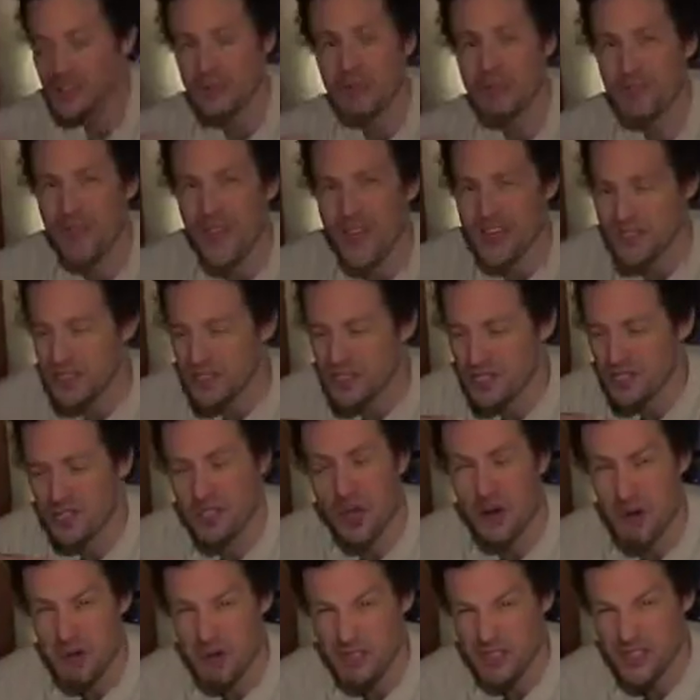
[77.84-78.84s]
Some nice
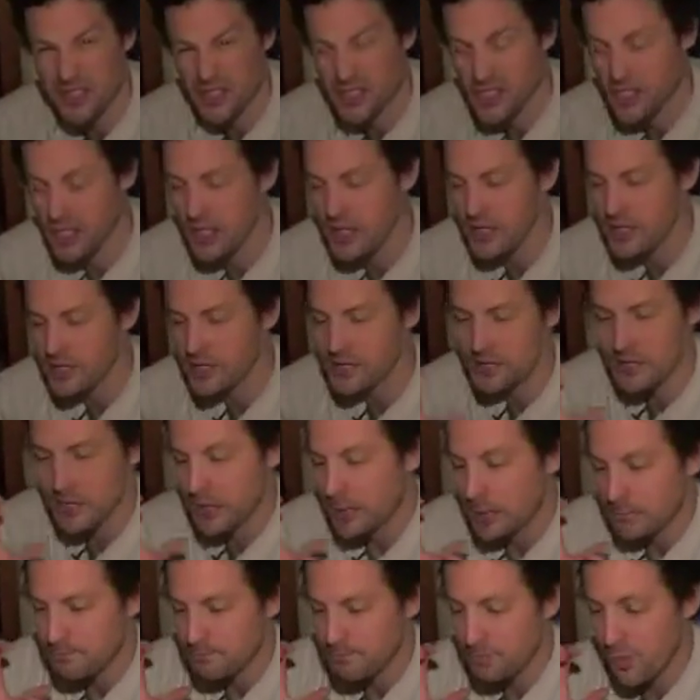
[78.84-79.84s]
goat's cheese
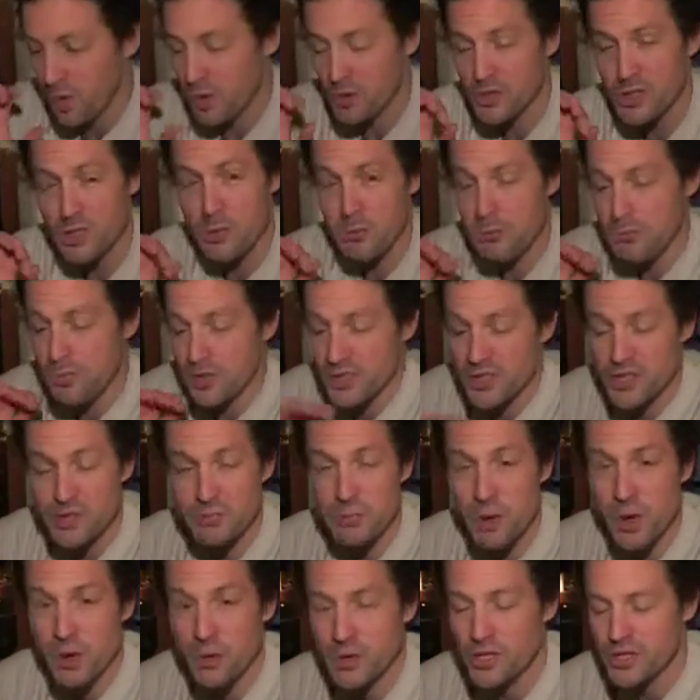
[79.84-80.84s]
or some
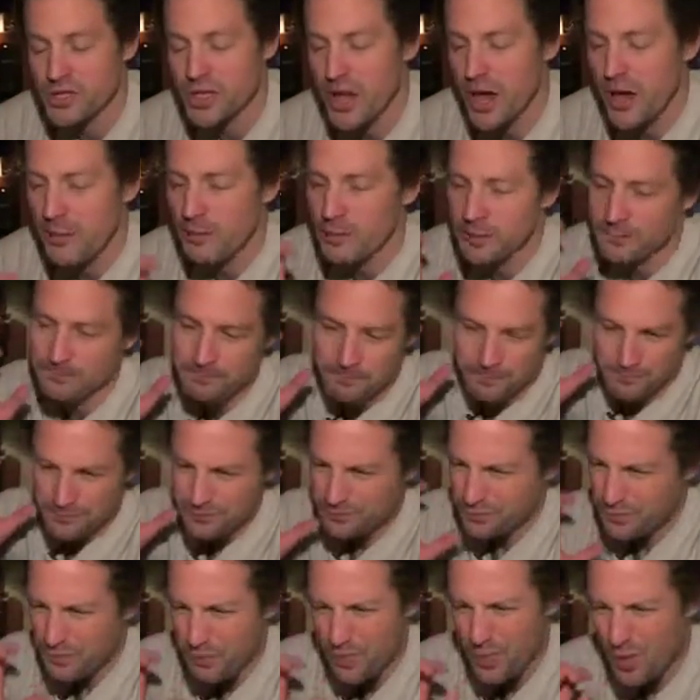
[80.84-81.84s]
smoked salmon
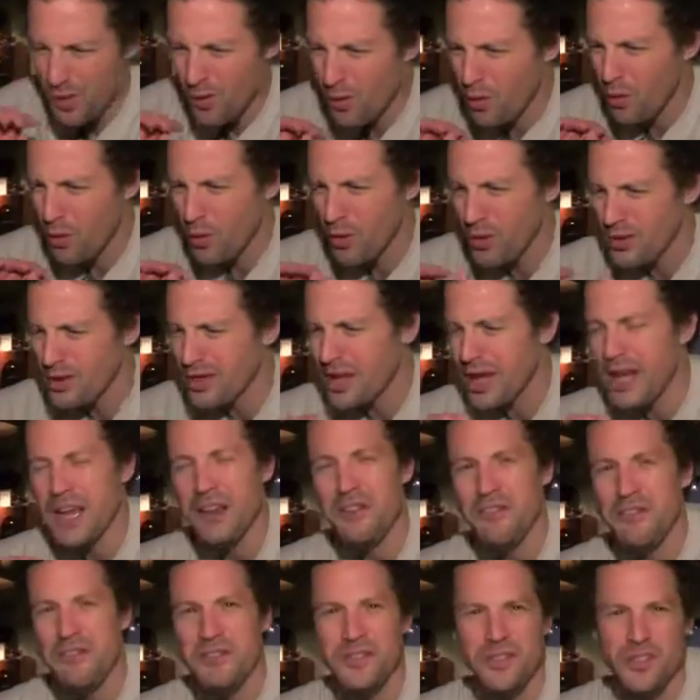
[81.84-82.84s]
or light
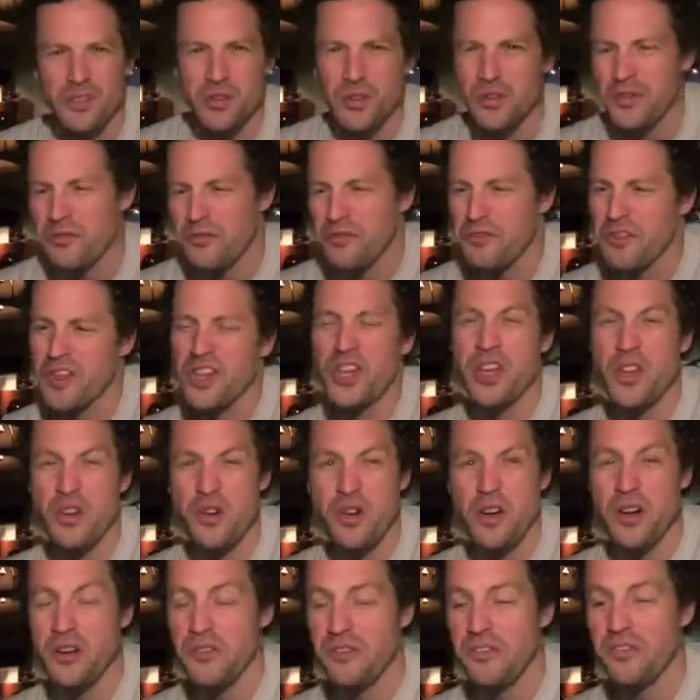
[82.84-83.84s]
sort of
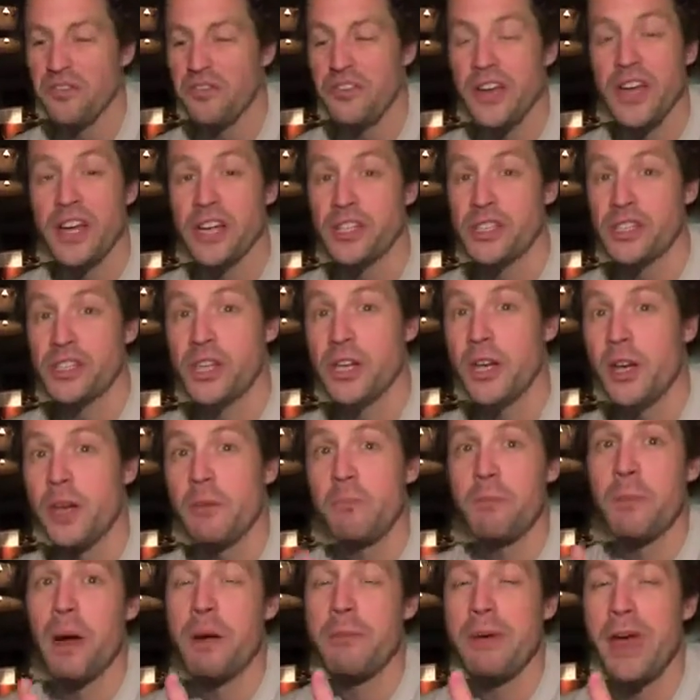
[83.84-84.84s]
cured fish.
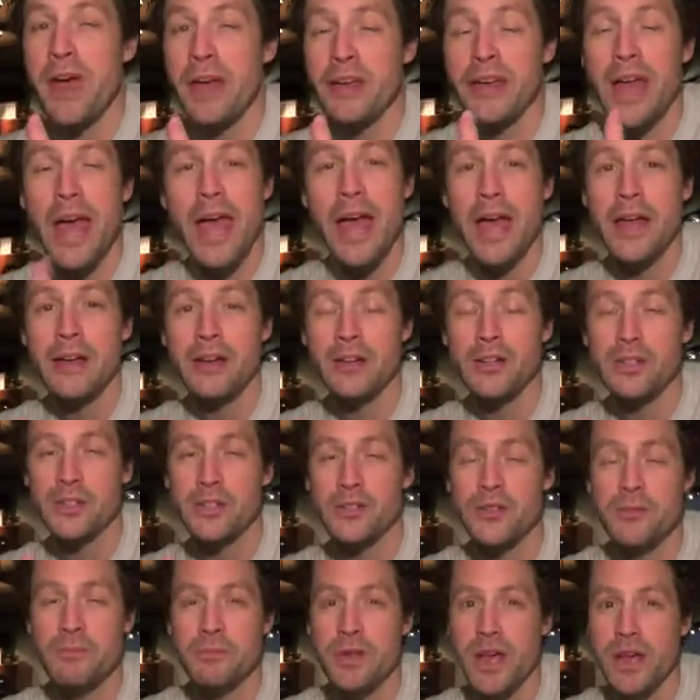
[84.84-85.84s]
My man
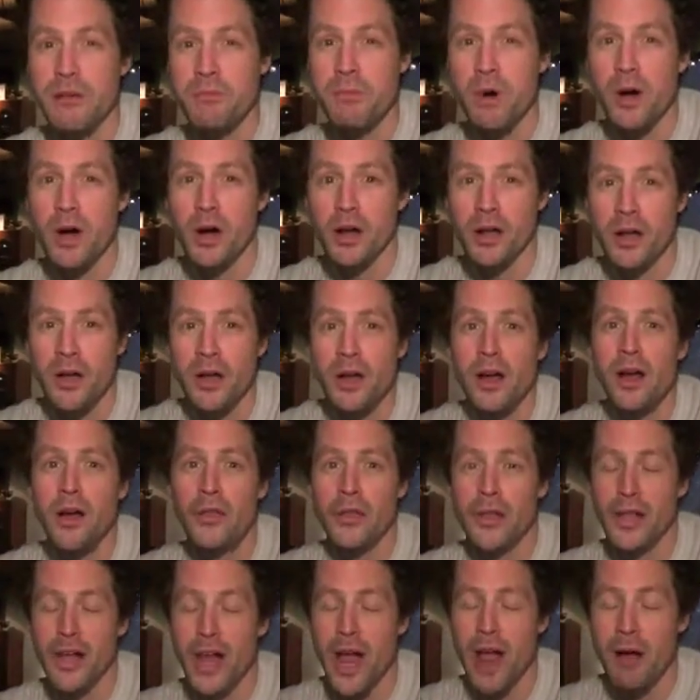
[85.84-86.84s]
Anders from Denmark
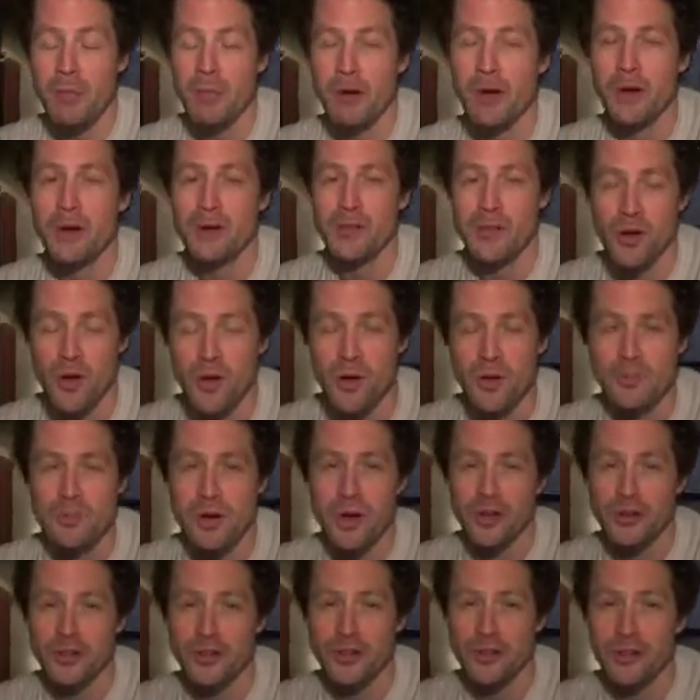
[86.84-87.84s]
on the camera knows all
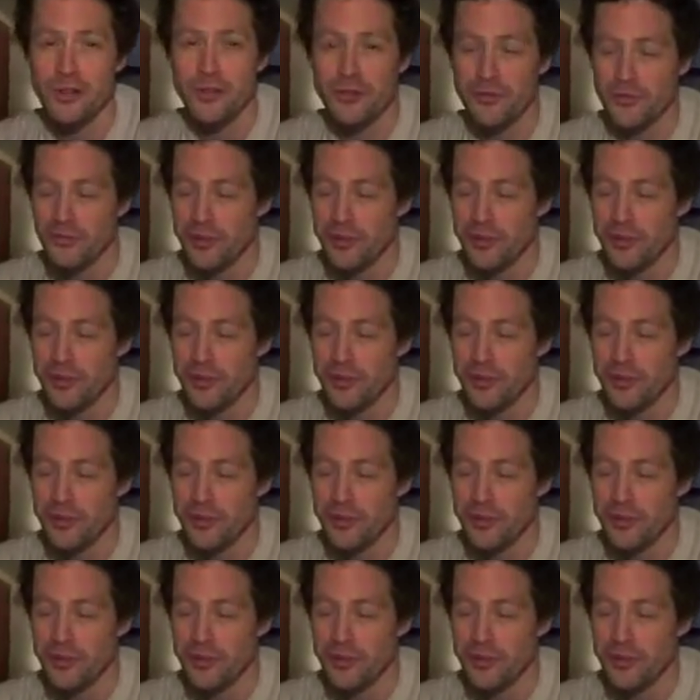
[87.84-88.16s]
about cured